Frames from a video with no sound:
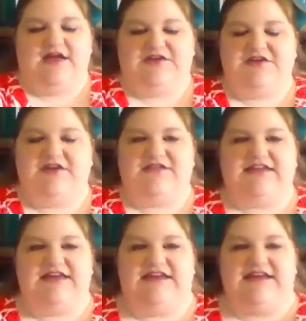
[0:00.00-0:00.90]
You'll
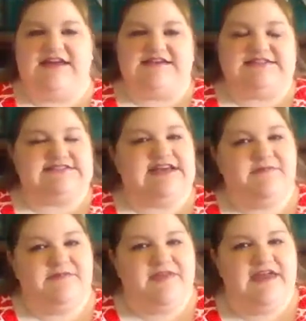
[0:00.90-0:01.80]
need
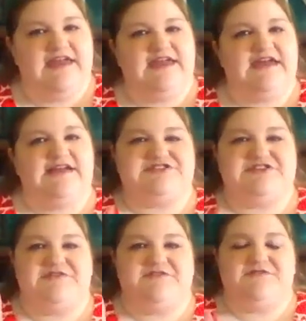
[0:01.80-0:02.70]
something
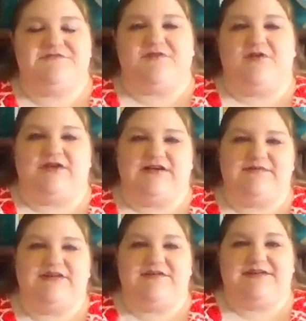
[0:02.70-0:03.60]
to
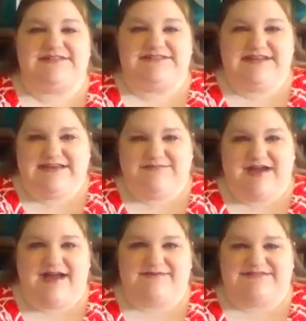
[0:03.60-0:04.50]
form your seed
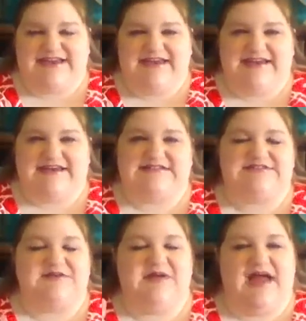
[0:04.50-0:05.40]
bombs in, and
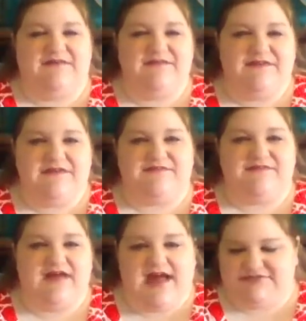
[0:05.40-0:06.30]
so you have a few
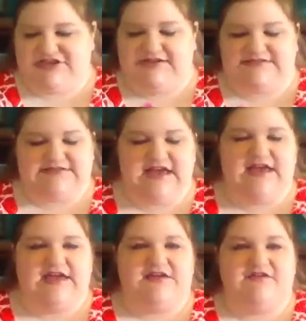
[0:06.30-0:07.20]
different options.
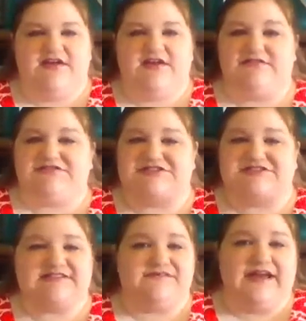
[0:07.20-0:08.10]
You could use
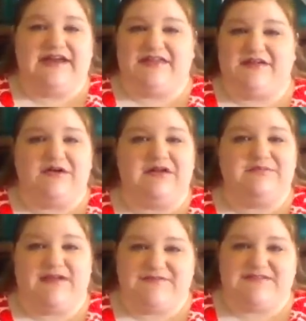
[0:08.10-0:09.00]
just a regular
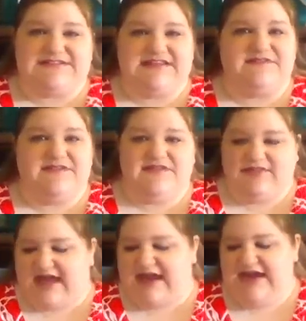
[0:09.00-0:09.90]
old muffin tin if you'd
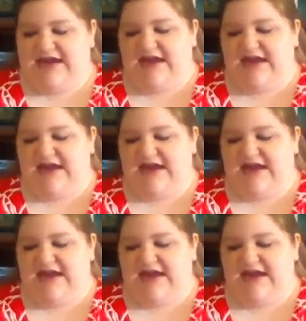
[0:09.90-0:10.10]
like.